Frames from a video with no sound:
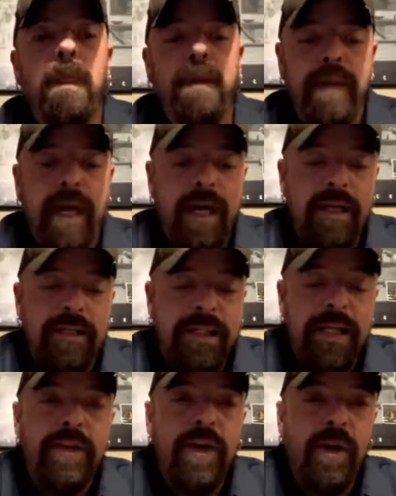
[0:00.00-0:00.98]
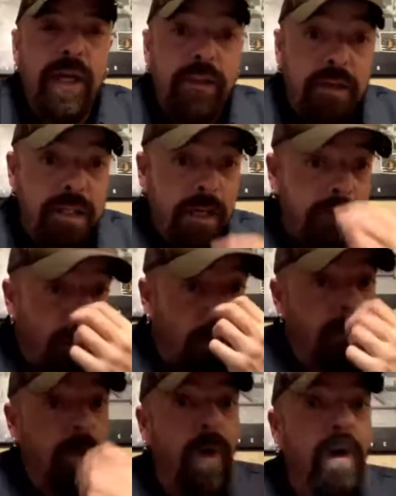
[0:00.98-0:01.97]
That 10:30, at the
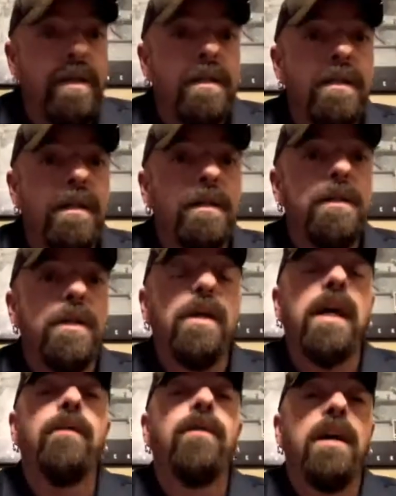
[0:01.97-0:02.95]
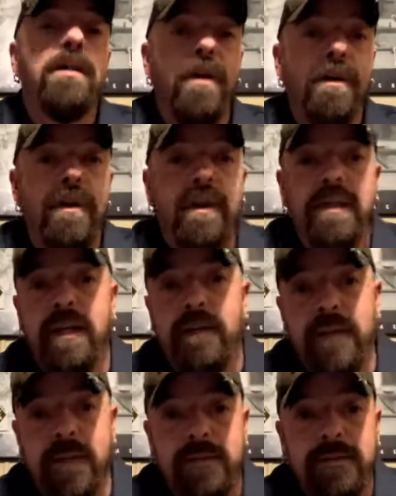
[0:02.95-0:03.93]
10:30 mark, you're getting ready to start turning
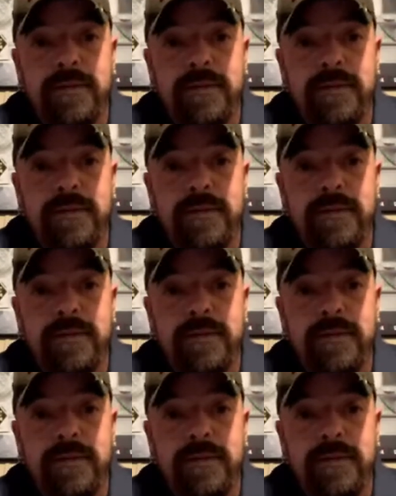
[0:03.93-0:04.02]
stuff in.